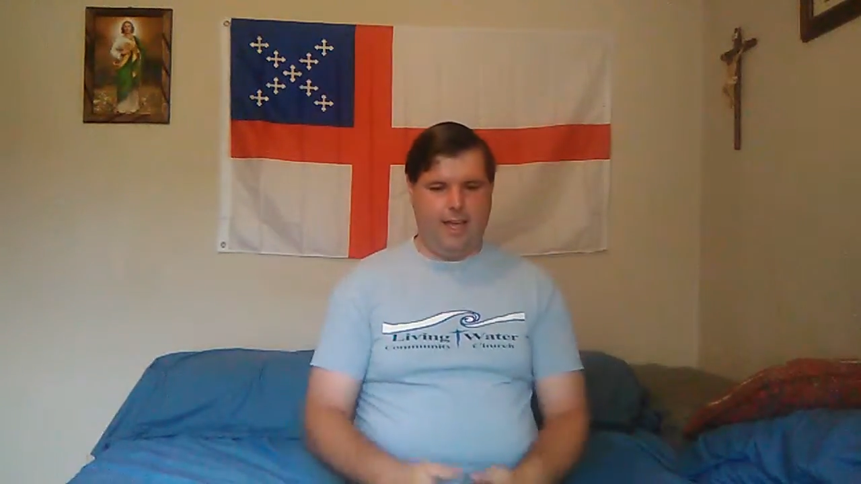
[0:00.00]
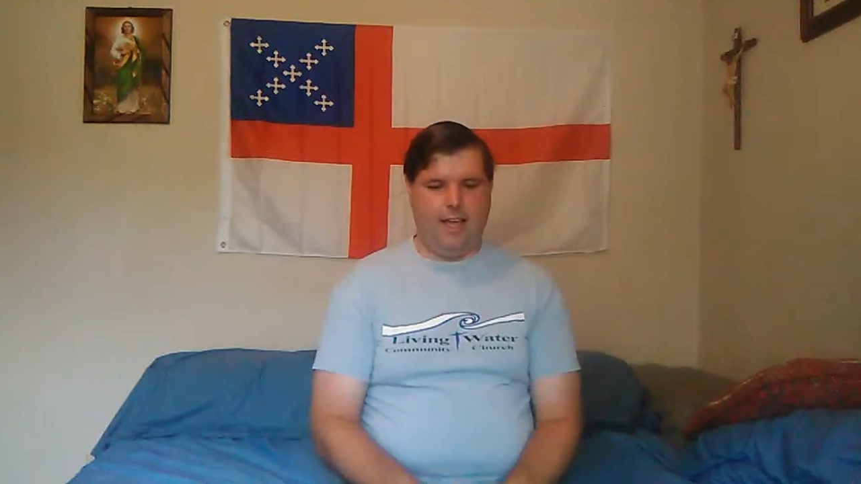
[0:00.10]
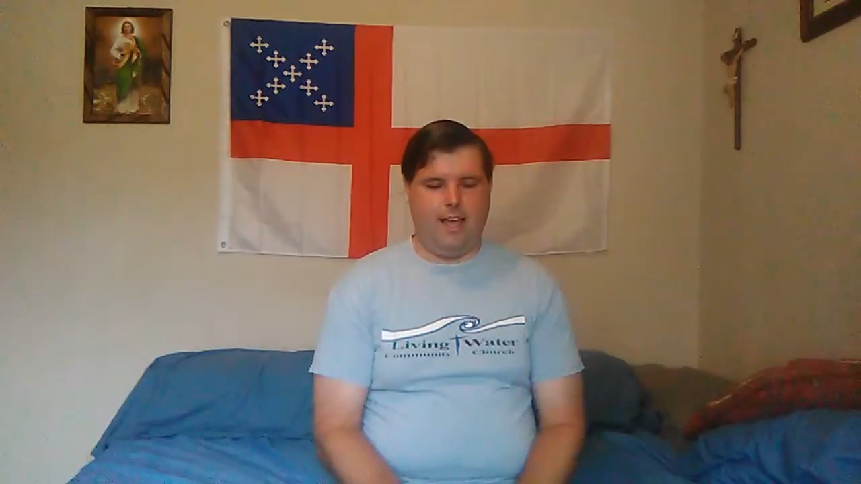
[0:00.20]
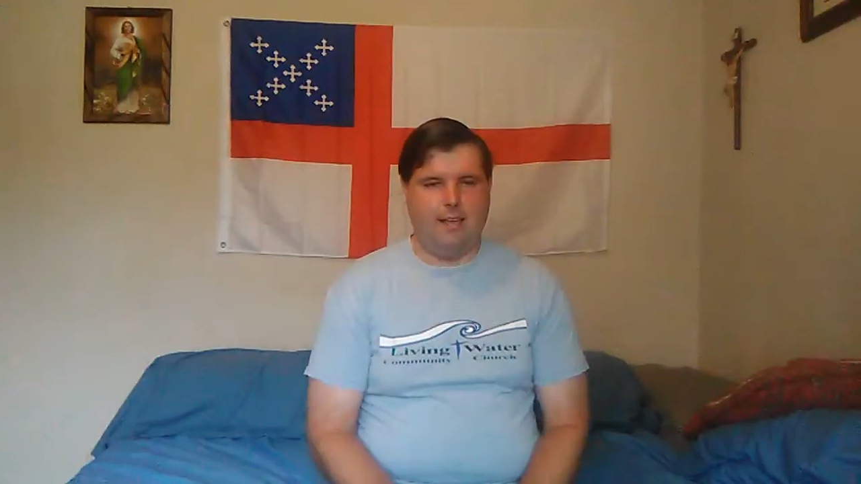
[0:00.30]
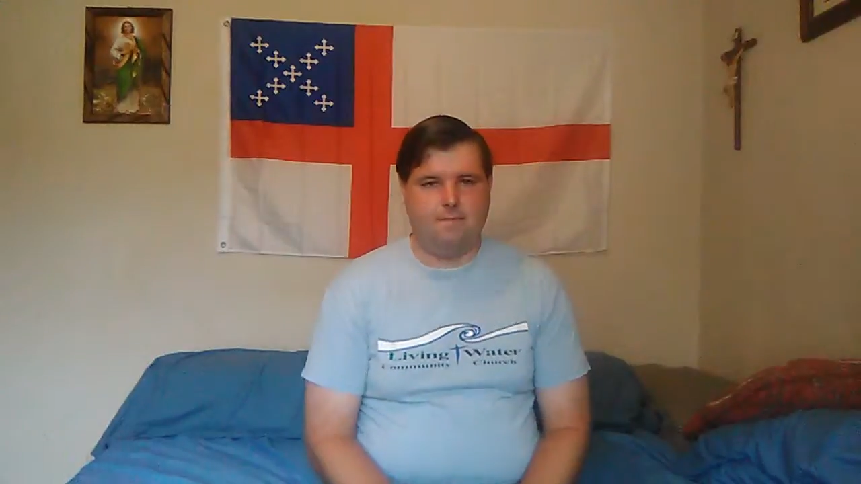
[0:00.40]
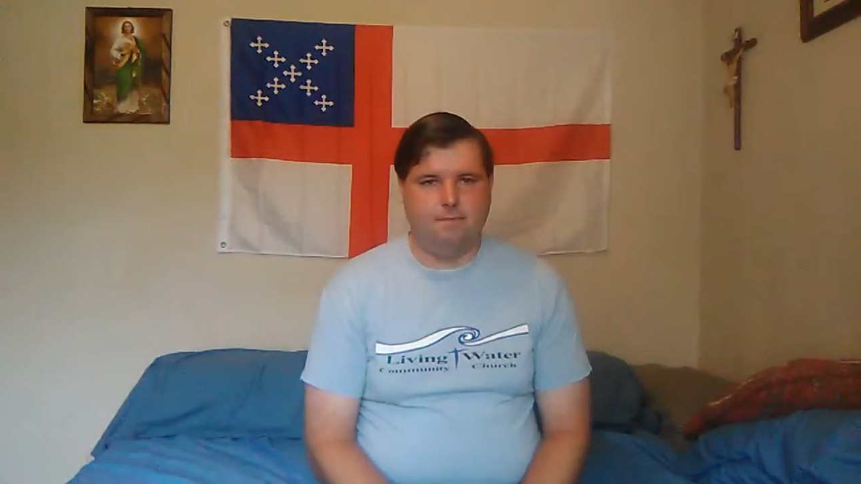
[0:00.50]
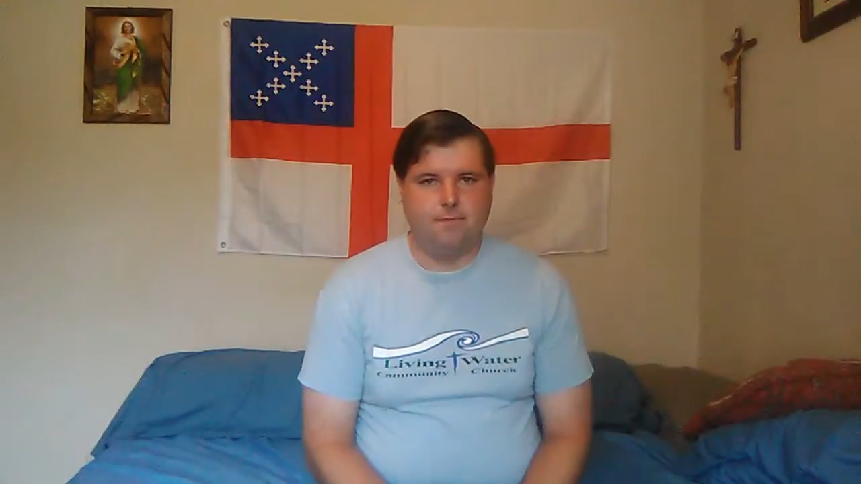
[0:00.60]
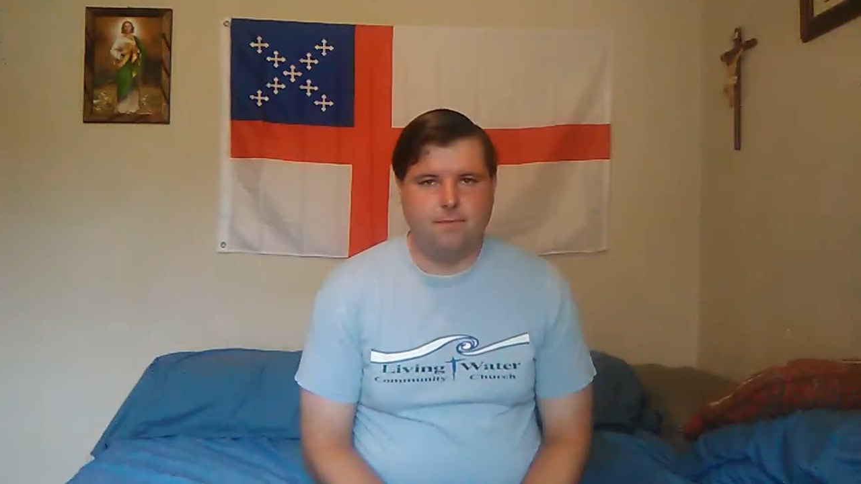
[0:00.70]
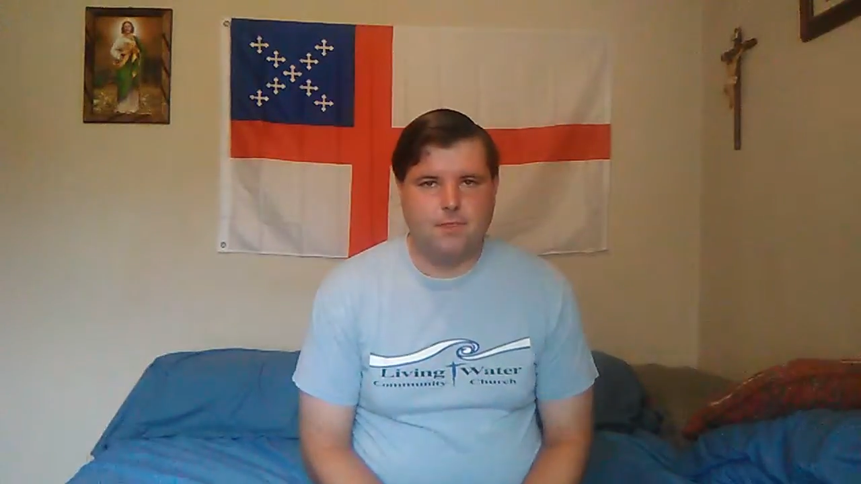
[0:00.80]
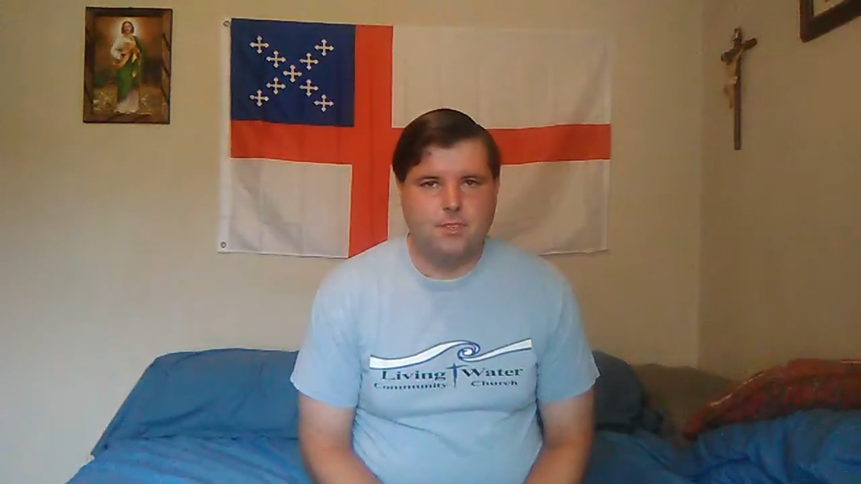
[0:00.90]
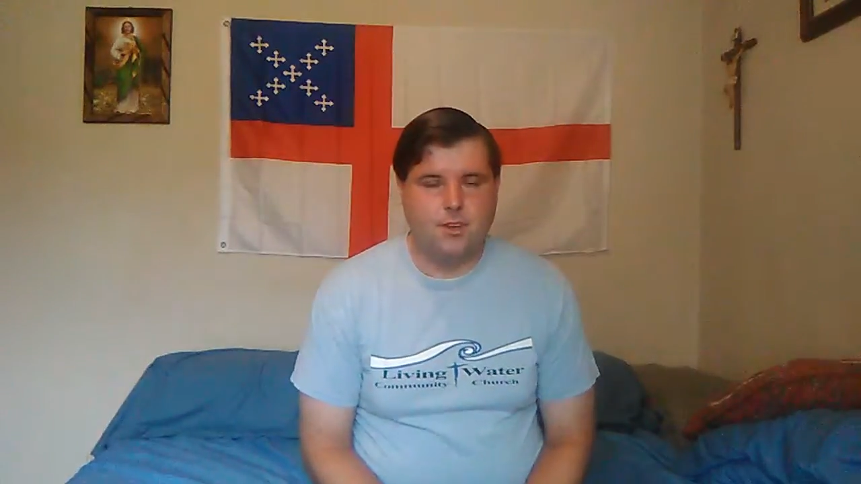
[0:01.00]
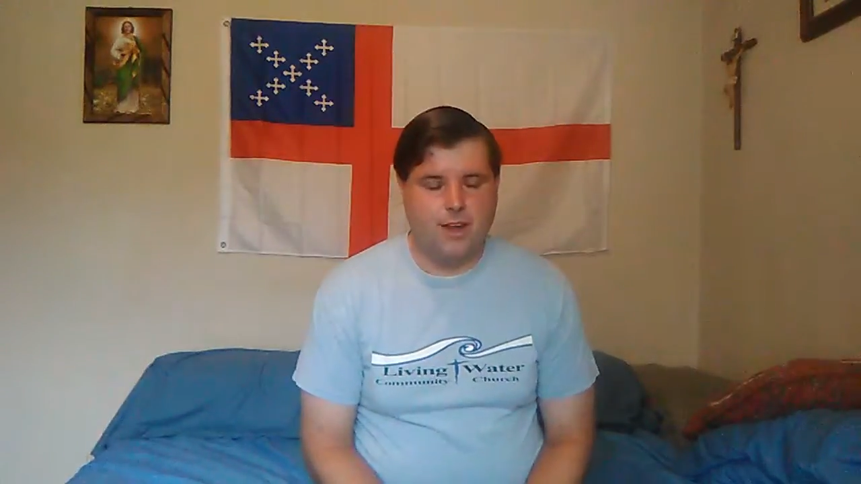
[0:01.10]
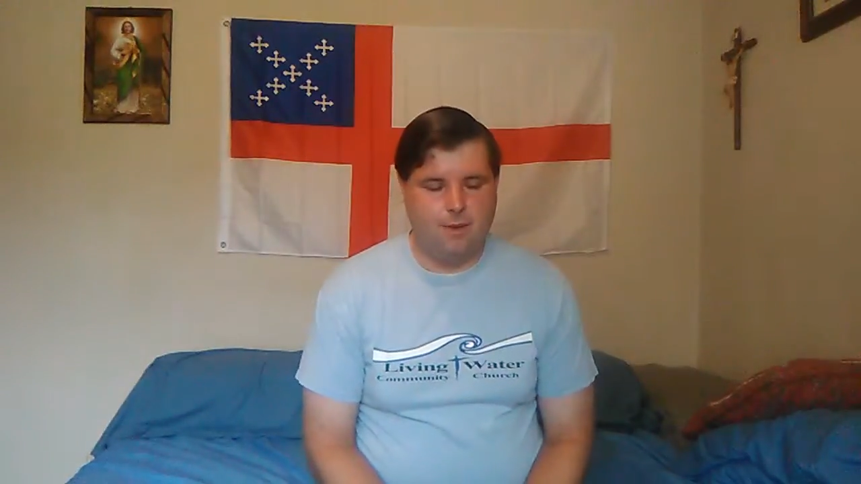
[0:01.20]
Um, so